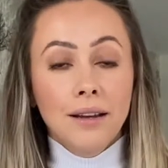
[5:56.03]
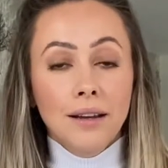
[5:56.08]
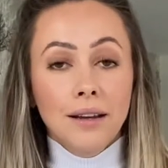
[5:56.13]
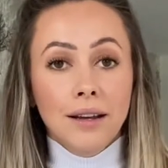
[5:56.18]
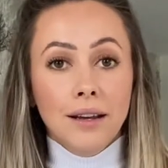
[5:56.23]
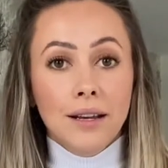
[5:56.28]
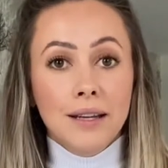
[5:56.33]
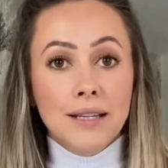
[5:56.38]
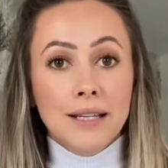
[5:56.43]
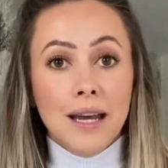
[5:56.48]

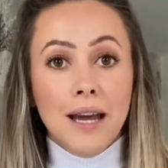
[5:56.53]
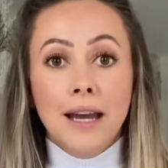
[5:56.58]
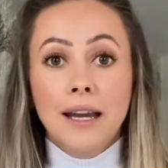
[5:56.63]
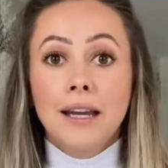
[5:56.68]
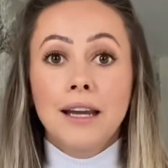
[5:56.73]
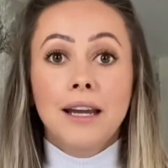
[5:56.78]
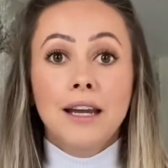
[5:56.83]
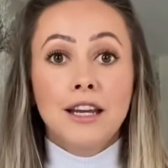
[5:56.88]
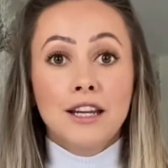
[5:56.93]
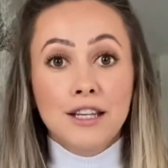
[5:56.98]

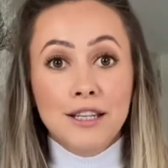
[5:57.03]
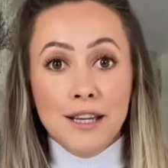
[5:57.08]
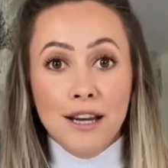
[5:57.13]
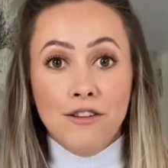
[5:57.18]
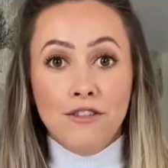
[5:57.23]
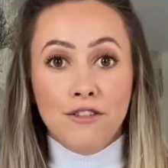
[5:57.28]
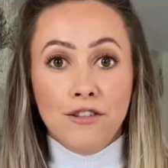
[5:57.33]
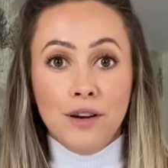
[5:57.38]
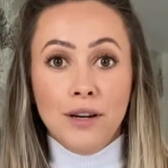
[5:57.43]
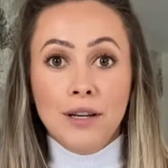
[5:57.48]
containing
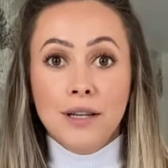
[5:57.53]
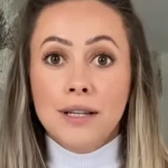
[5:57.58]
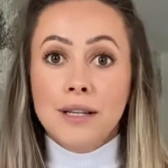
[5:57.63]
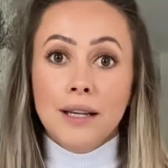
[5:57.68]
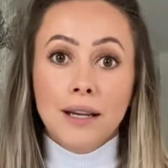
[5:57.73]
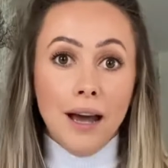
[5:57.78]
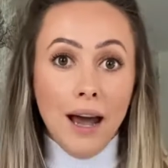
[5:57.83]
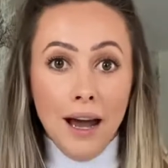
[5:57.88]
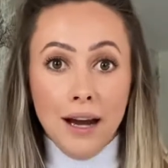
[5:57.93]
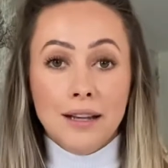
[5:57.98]
different
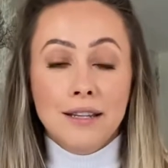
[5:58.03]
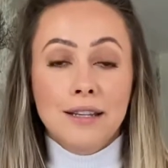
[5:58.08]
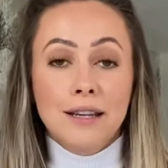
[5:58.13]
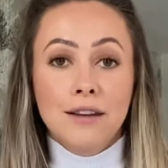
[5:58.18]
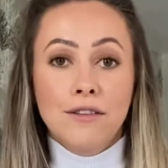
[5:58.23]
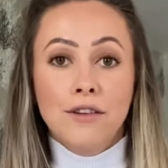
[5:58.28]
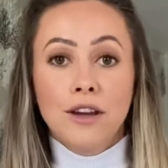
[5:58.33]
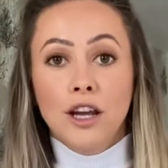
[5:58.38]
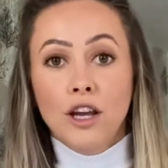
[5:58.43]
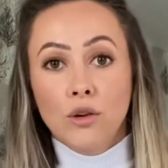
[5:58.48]
active
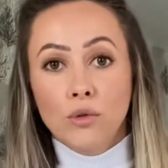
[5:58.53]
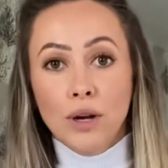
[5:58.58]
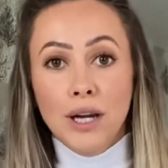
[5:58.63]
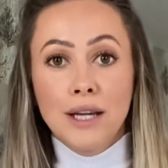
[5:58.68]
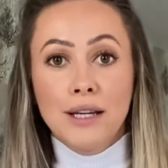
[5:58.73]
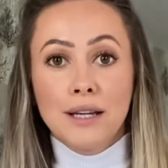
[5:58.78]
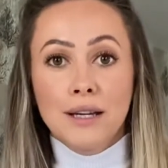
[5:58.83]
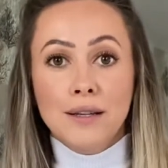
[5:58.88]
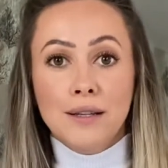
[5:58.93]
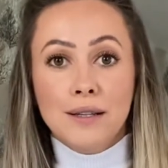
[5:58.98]

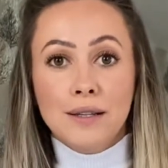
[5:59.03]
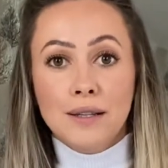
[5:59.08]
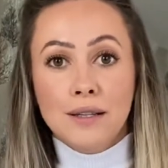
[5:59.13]
ingredients.